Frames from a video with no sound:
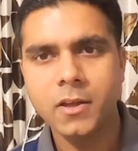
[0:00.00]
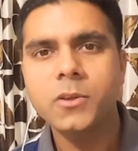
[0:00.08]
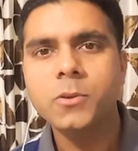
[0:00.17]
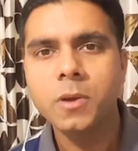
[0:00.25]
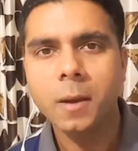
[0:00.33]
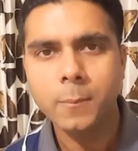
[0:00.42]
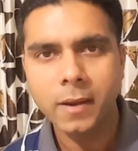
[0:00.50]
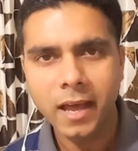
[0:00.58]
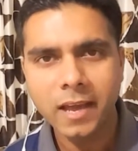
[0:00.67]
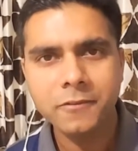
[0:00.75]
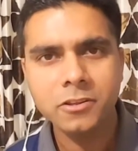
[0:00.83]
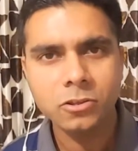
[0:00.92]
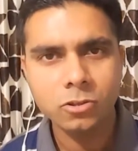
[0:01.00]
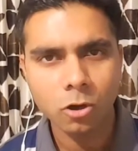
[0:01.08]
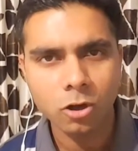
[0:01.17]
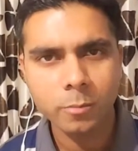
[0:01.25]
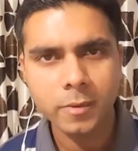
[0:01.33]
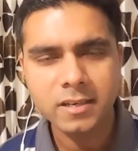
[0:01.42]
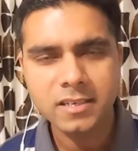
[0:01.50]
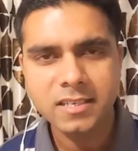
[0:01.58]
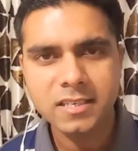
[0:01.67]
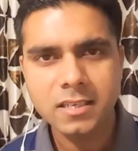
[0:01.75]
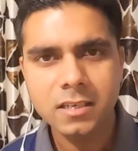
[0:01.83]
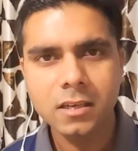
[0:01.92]
You apply with your
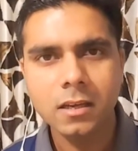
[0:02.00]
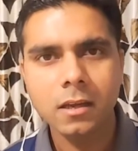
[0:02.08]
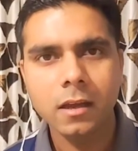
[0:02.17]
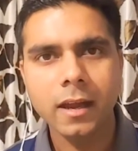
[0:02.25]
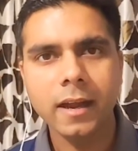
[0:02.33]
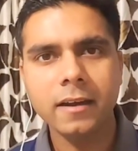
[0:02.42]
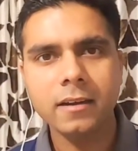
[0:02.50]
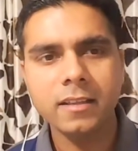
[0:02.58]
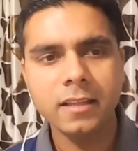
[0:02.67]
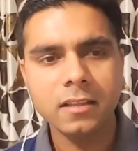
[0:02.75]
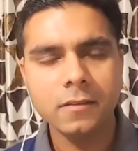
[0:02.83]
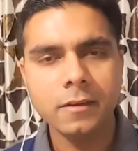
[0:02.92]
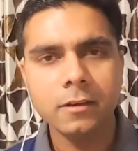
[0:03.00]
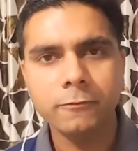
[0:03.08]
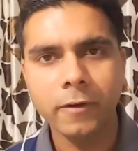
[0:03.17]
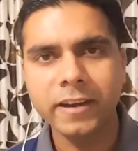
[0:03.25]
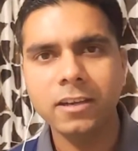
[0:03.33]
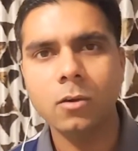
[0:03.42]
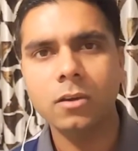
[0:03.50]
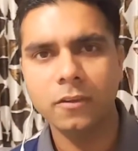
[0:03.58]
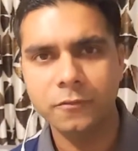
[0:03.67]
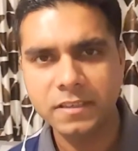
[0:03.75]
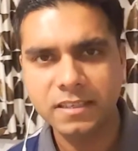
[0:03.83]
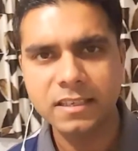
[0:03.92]
documents and then they will find out
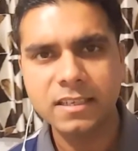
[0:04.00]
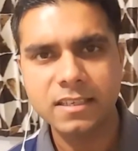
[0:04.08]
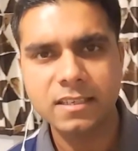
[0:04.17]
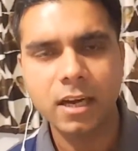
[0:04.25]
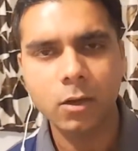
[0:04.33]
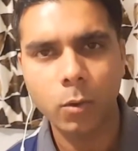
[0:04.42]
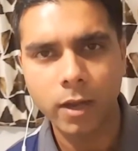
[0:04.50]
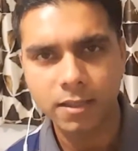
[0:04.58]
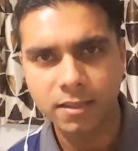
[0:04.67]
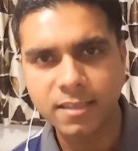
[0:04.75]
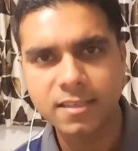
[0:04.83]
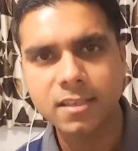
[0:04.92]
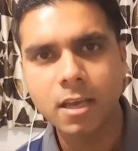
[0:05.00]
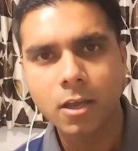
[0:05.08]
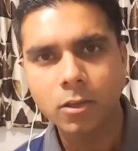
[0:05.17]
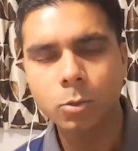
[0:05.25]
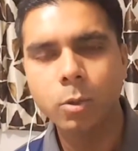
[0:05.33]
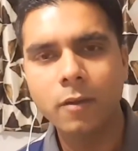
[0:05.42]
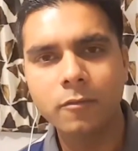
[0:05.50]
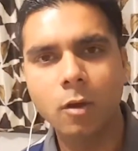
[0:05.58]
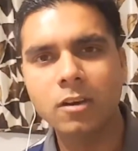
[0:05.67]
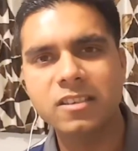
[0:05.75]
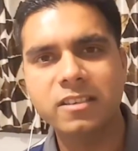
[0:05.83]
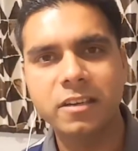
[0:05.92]
deficits that, okay, this you have
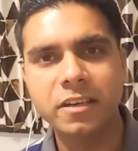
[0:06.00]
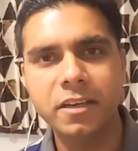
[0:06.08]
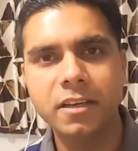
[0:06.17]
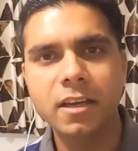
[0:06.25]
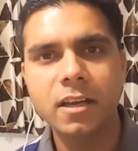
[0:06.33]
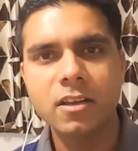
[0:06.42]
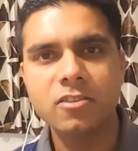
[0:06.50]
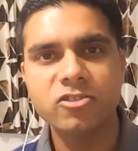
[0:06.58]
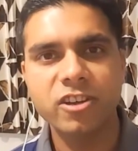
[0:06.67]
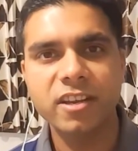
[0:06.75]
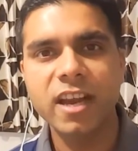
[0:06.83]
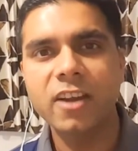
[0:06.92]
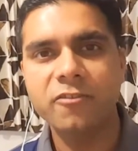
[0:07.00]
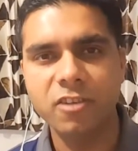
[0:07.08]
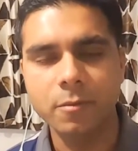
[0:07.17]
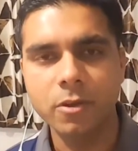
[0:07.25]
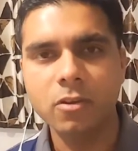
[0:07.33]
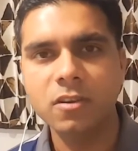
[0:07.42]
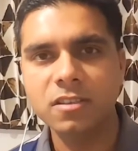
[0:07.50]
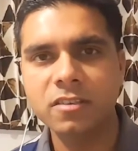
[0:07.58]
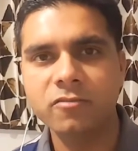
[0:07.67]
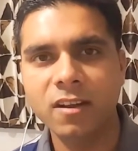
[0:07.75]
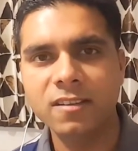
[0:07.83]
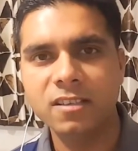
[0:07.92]
not studied geriatry, because
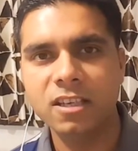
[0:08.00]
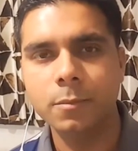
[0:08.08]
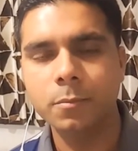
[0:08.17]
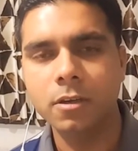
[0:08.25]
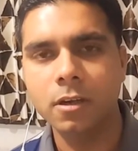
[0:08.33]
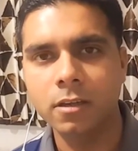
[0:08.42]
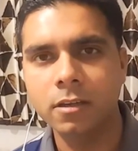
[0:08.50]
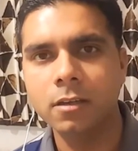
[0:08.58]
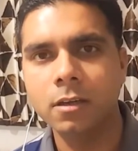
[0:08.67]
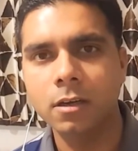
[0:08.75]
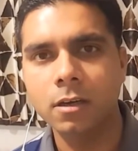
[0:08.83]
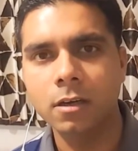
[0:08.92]
in transcript, in